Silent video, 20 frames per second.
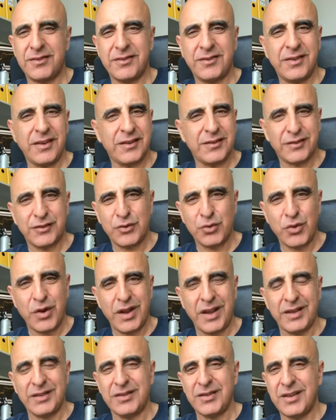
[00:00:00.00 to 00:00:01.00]
six
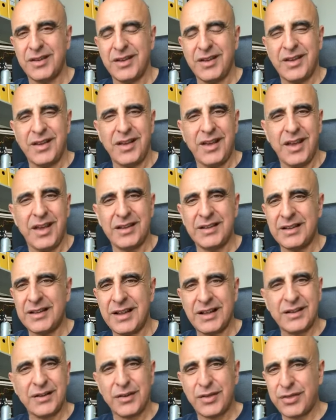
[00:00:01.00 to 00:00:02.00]
grand and
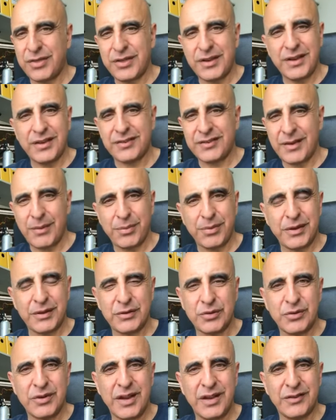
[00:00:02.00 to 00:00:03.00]
another three something
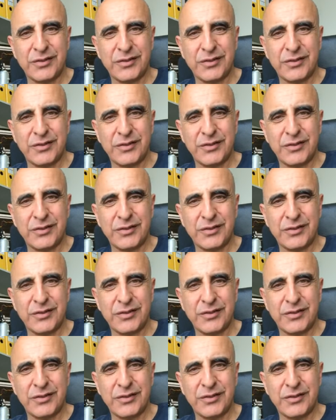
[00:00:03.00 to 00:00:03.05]
today.